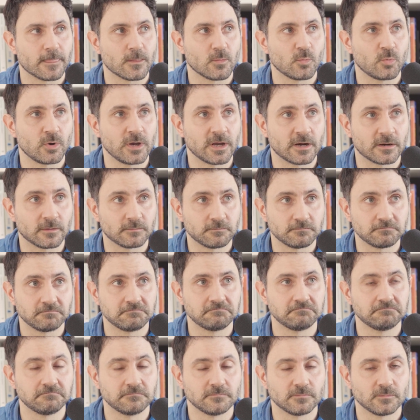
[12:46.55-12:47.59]
we are
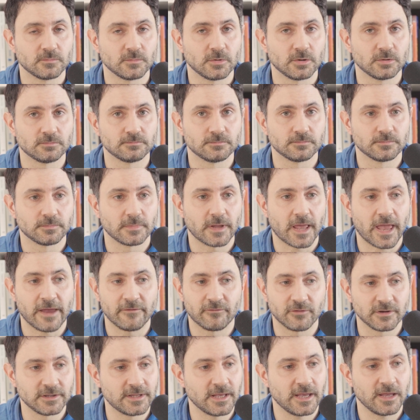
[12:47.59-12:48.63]

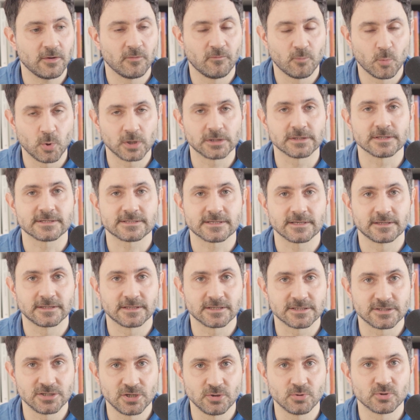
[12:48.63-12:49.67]
every day witnessing
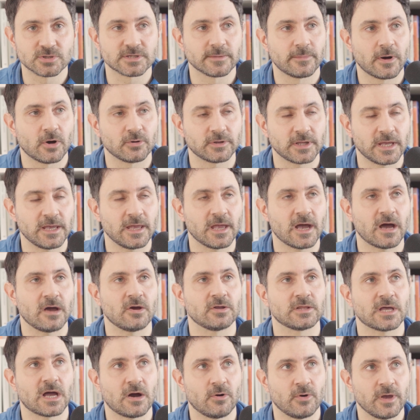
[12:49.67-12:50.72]
this news about AI
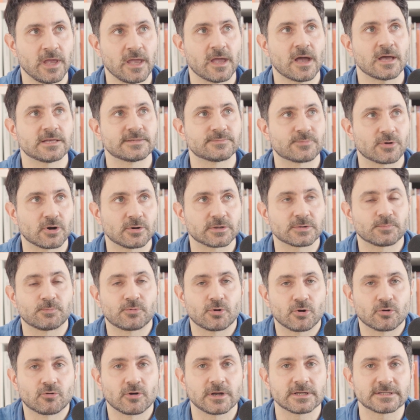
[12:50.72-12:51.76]
and how AI is pro
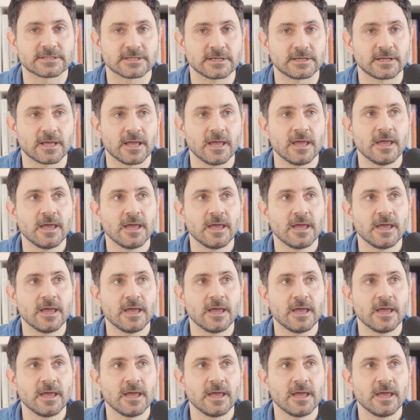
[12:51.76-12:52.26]
progressing.